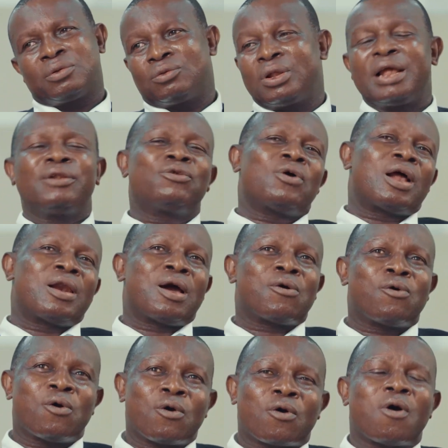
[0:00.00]
then to
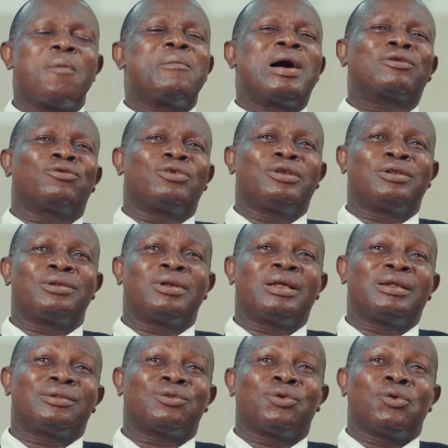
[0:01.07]
now come back
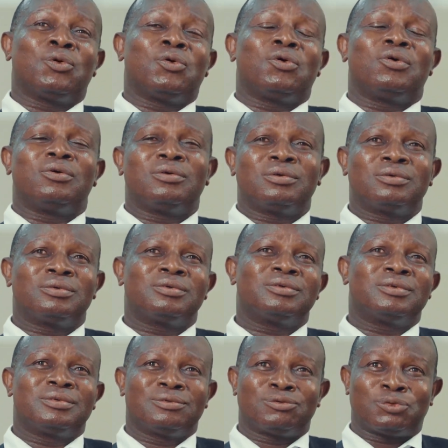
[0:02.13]
to
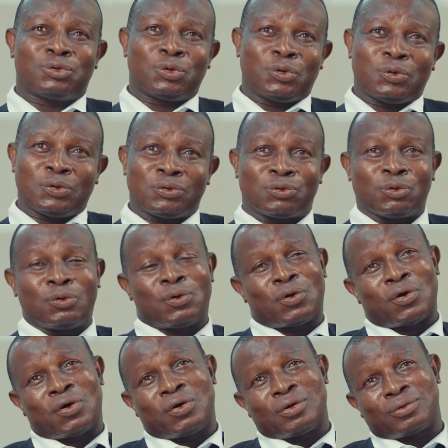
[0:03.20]

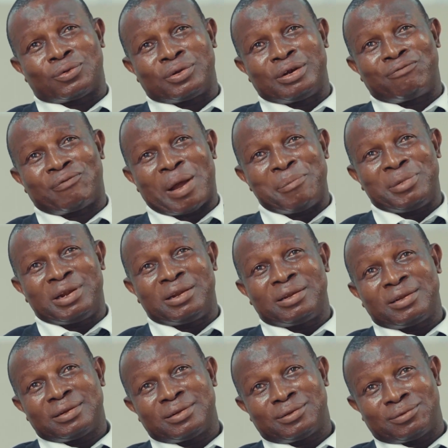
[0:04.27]
the family,
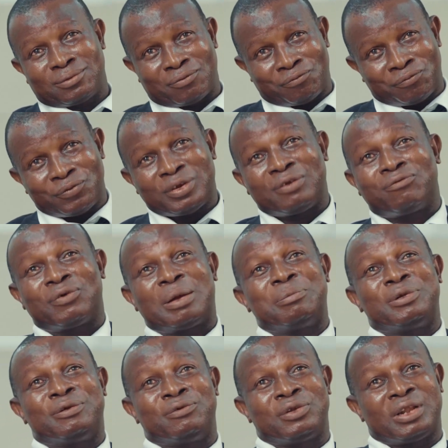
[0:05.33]
feed the
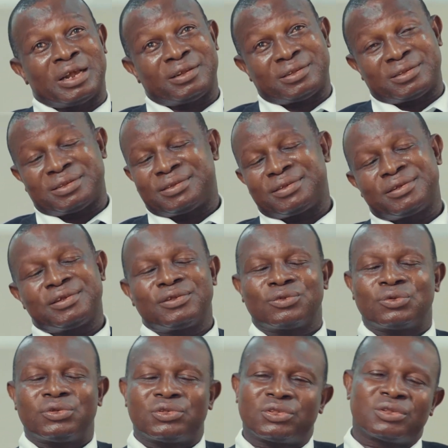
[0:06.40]
family with that.
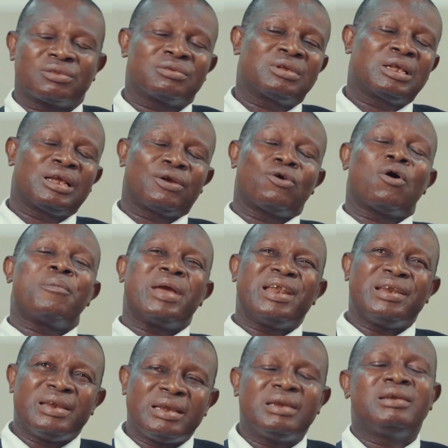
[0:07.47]
So
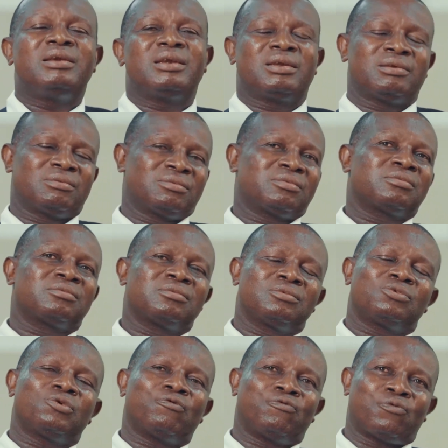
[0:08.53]
government need
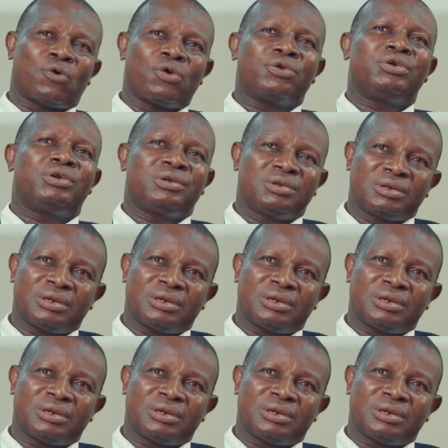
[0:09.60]
to fund